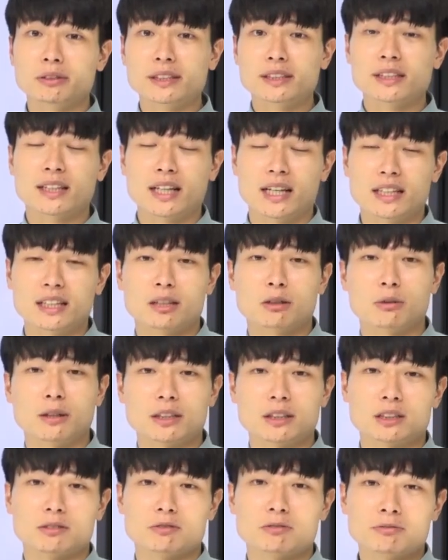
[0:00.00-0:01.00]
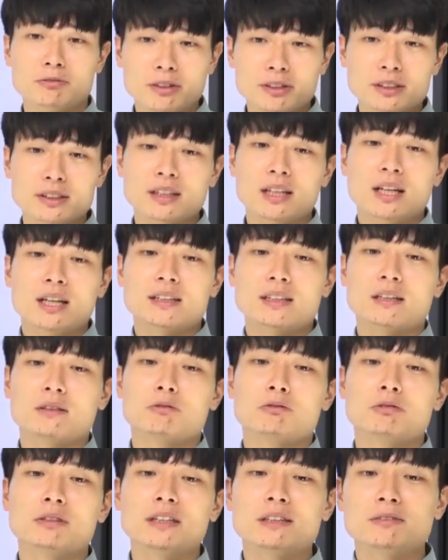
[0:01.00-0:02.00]
read the guided question first,
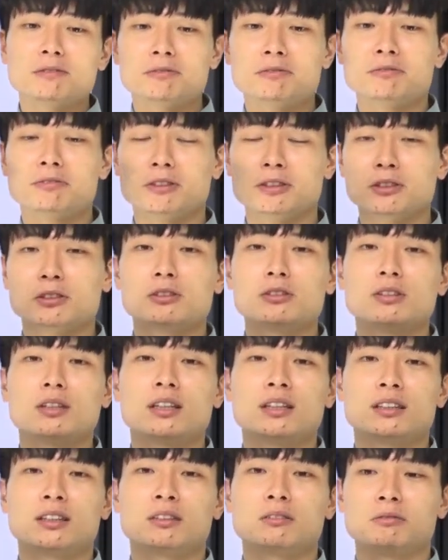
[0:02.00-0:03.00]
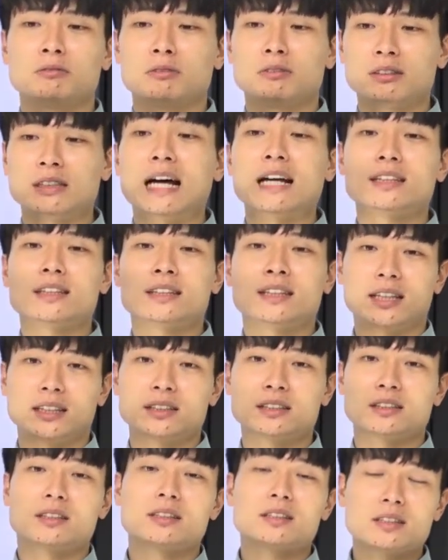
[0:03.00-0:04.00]
then read through that
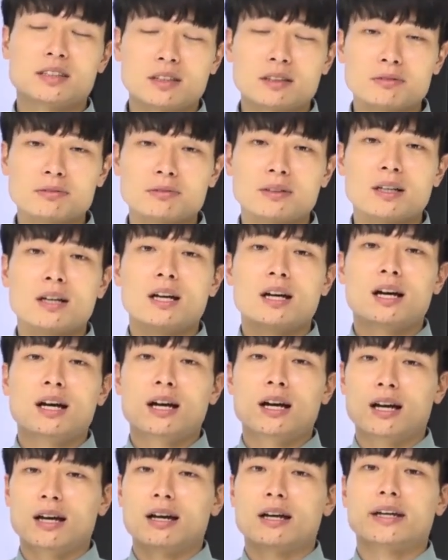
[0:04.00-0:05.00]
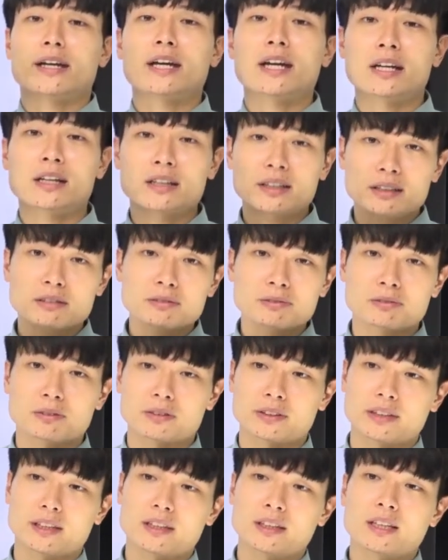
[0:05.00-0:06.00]
text itself
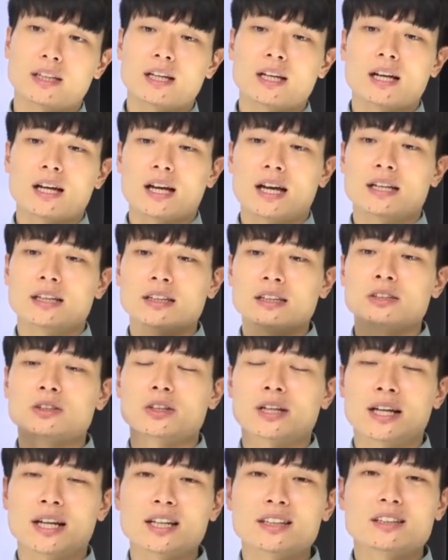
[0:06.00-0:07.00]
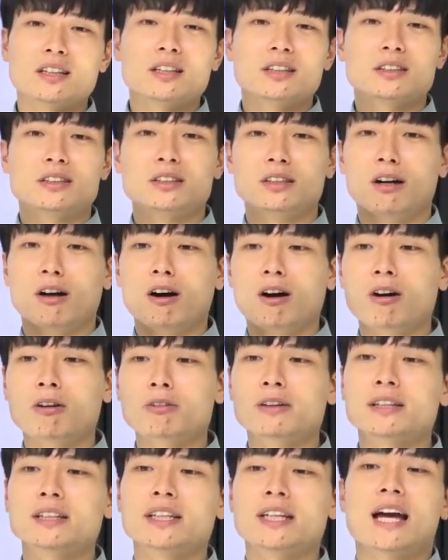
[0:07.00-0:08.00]
carefully. And in your head, you're
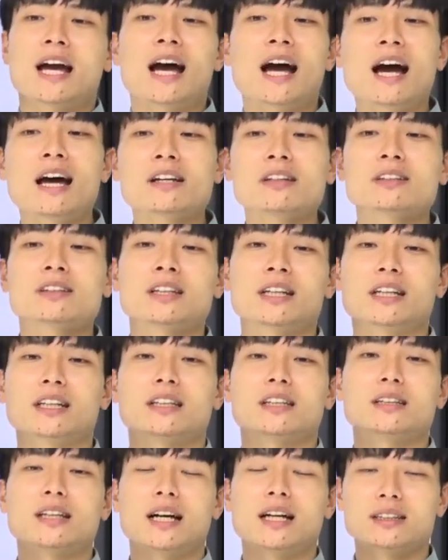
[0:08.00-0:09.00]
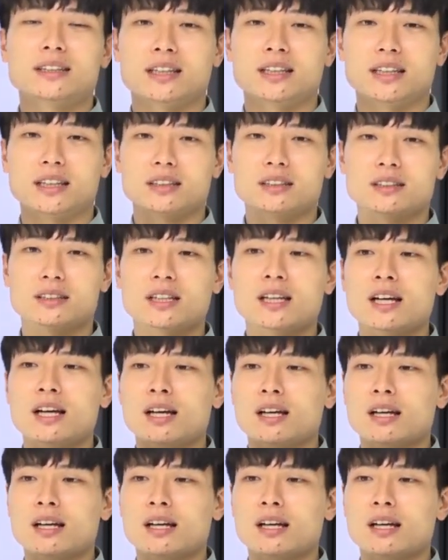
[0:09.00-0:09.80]
already annotating that text